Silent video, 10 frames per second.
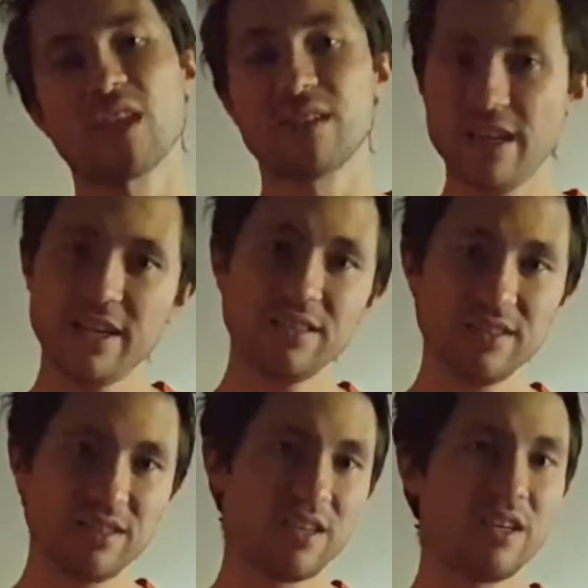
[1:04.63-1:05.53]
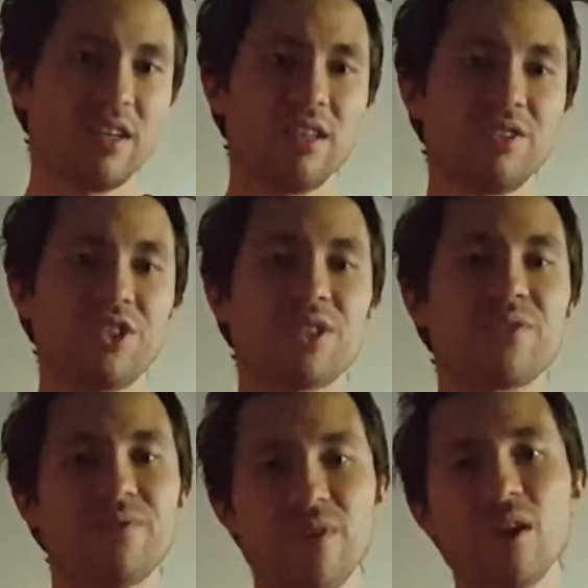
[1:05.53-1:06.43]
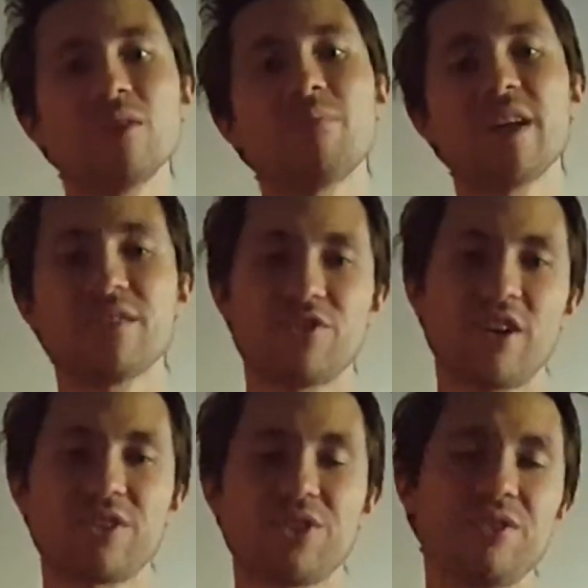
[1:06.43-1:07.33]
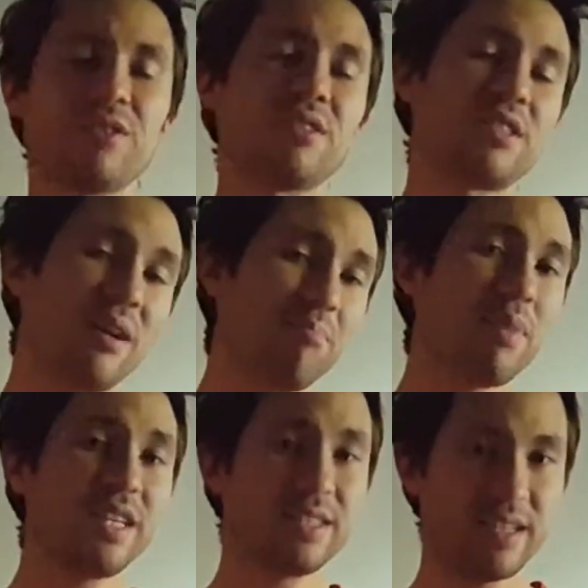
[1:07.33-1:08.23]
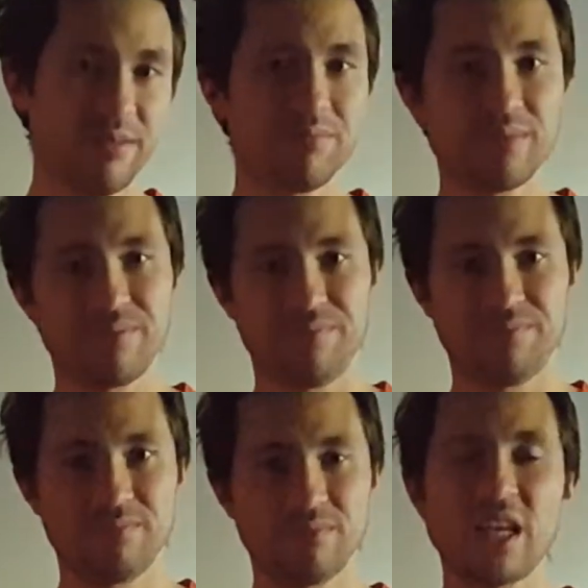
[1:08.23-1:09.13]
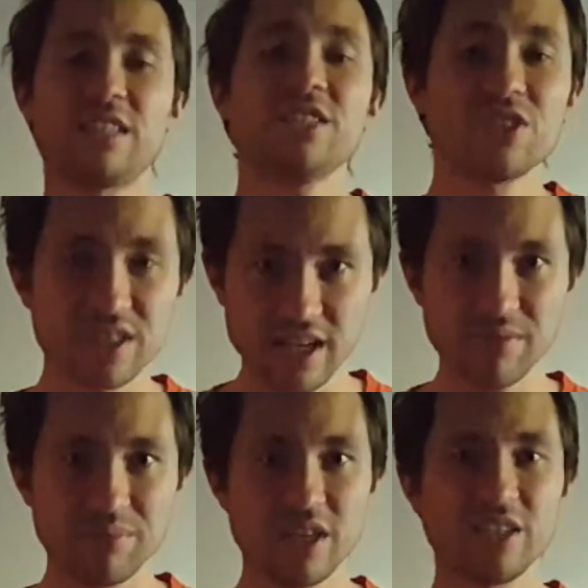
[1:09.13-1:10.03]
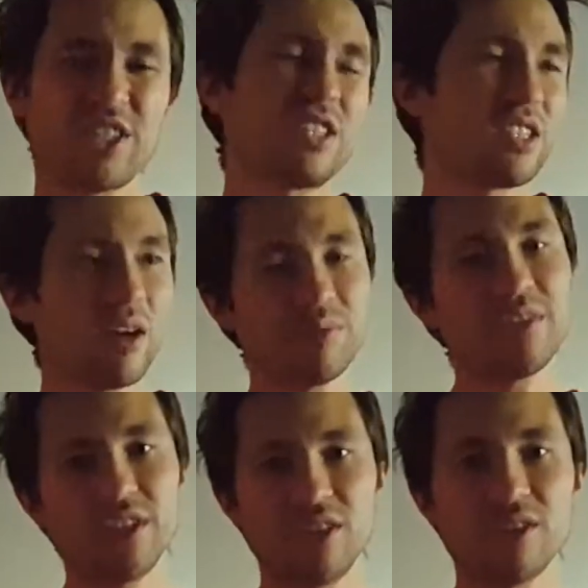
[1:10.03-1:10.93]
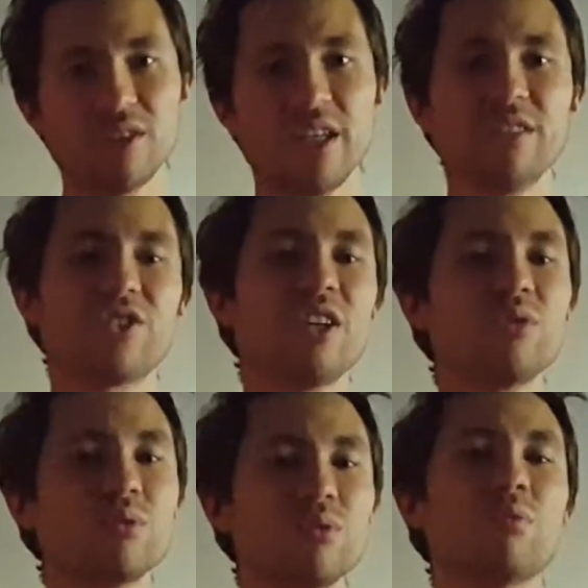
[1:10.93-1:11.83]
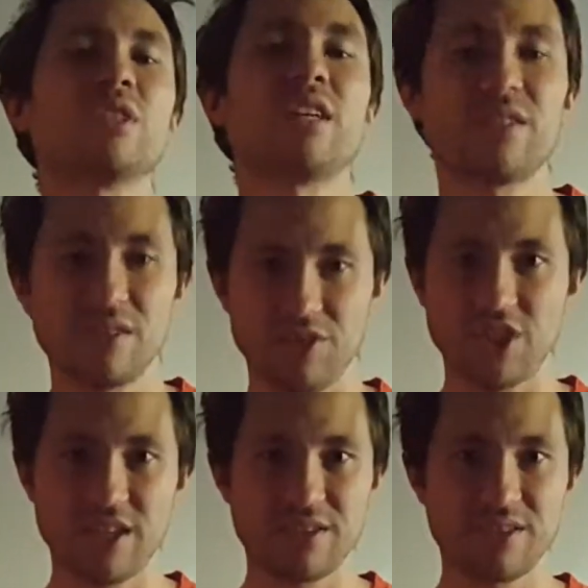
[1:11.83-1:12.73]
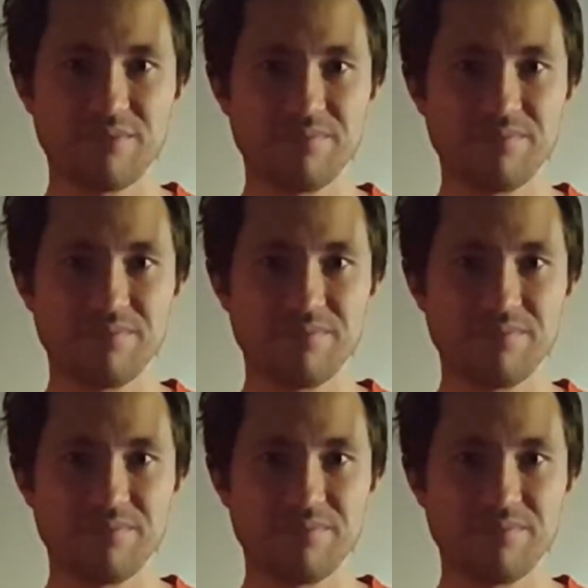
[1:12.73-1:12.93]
Then, just follow my instructions step by step. At each step, just stop the video and try to do what I suggest.